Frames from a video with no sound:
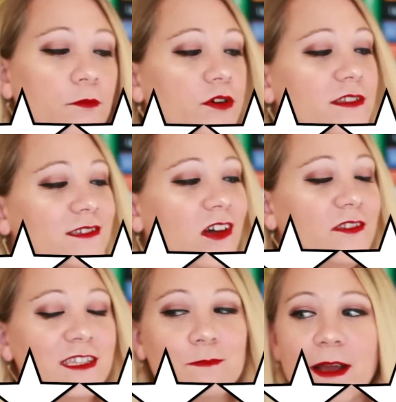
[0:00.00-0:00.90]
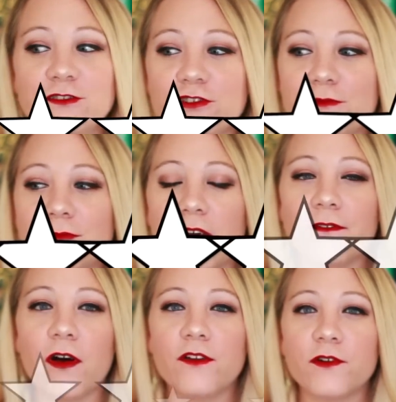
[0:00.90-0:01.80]
I put this on the spectrum
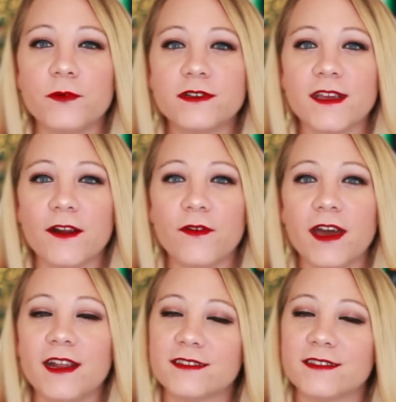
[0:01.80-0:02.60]
of all of our books that I've read.